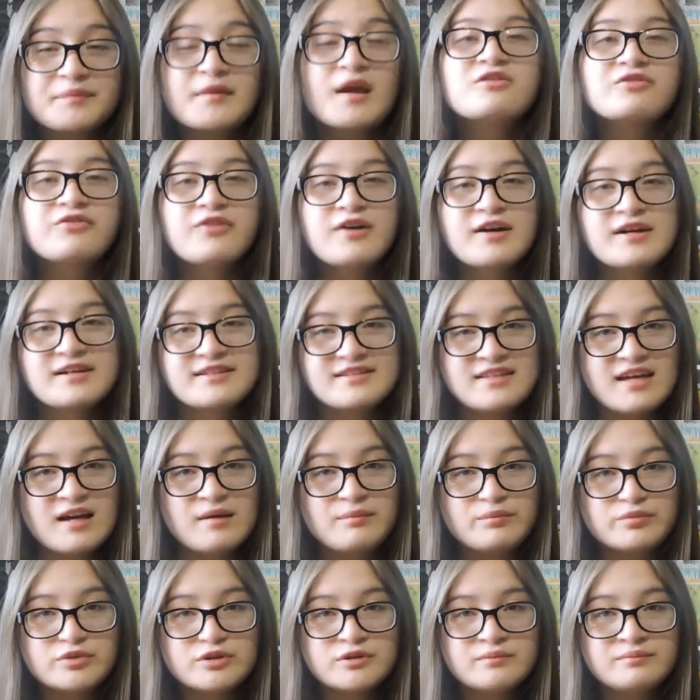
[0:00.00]
For
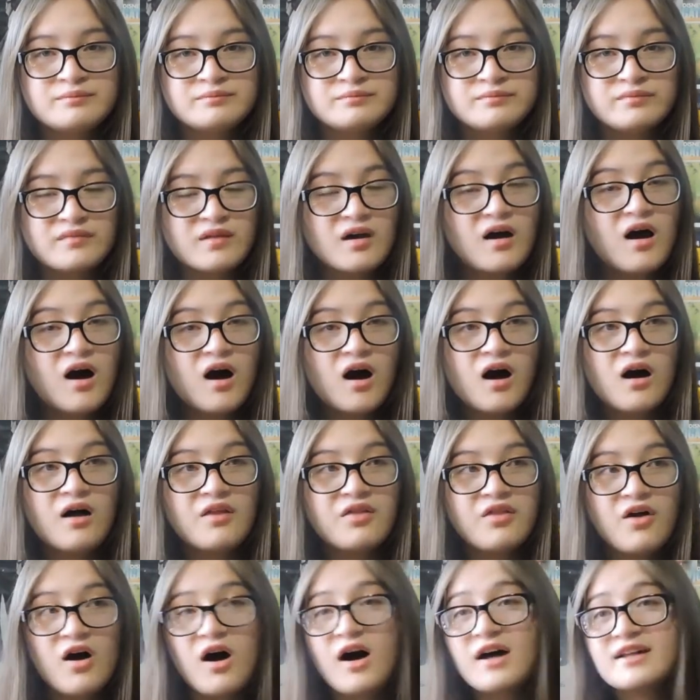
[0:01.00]
example,
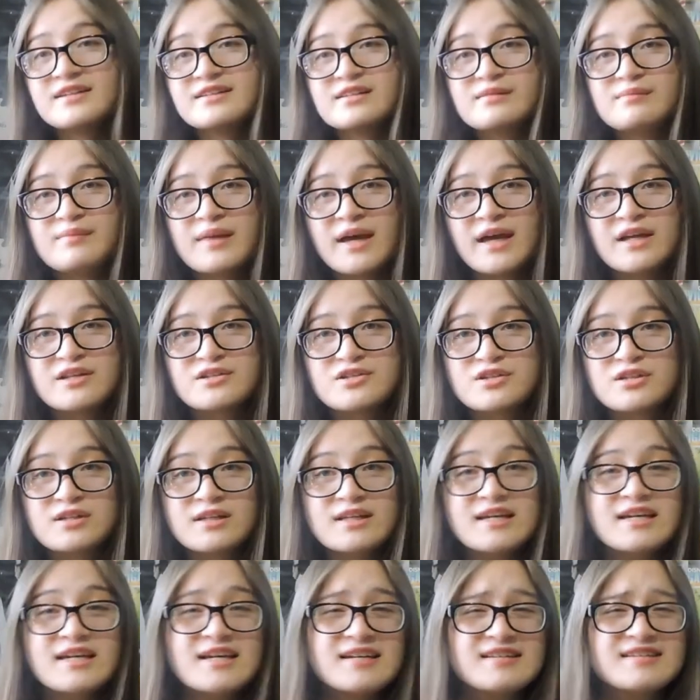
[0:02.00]
the Haunted
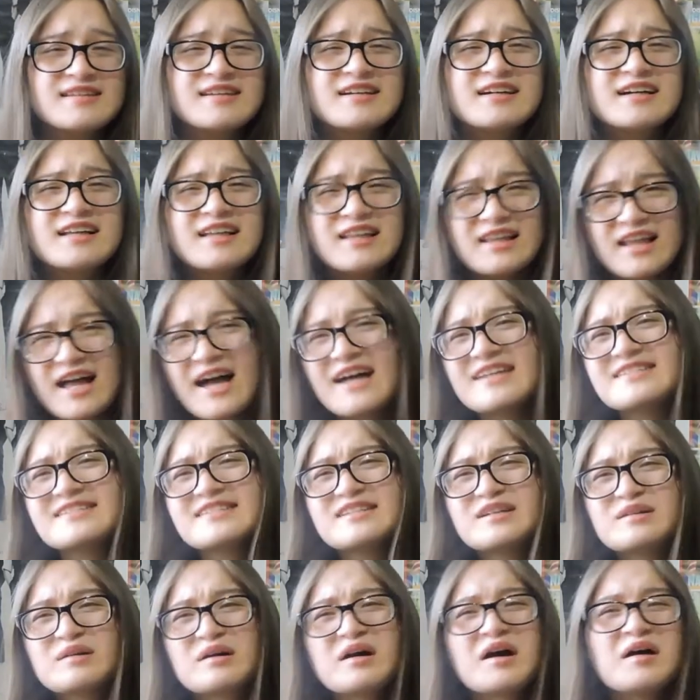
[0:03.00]
Mansion is a
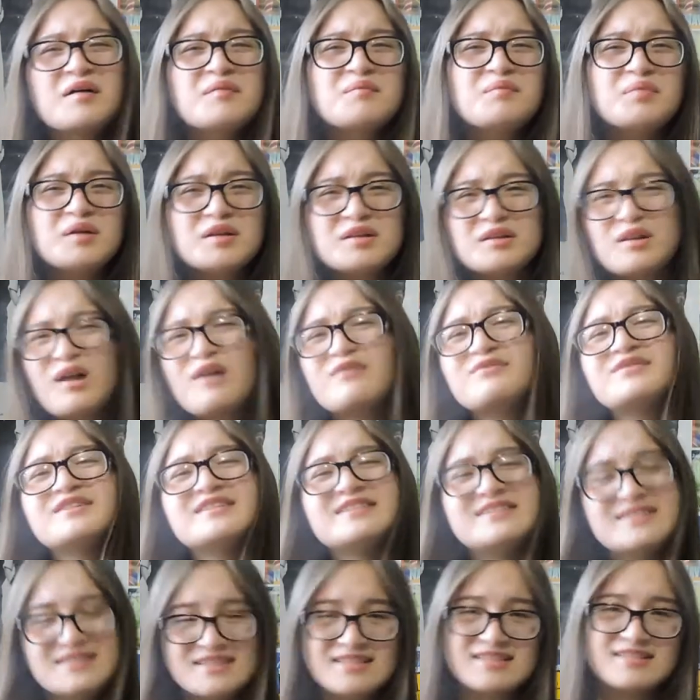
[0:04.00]
classic and
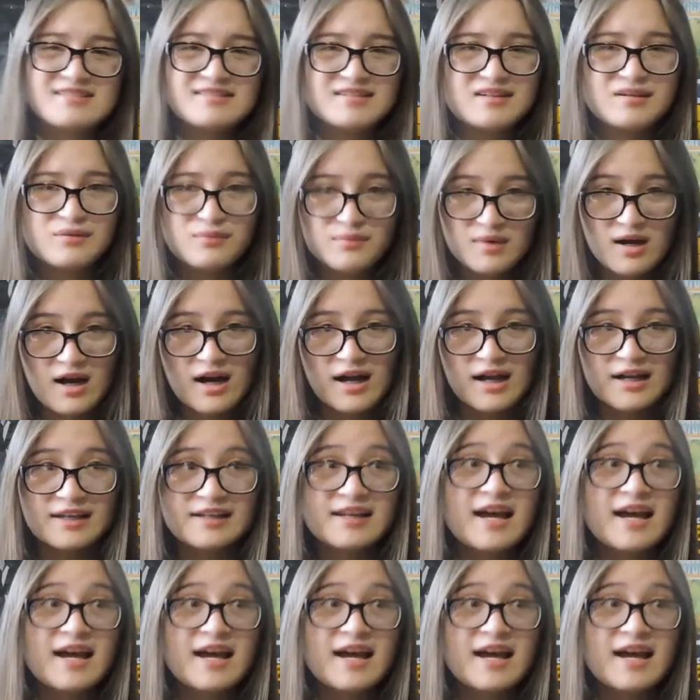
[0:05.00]
beloved Disney ride,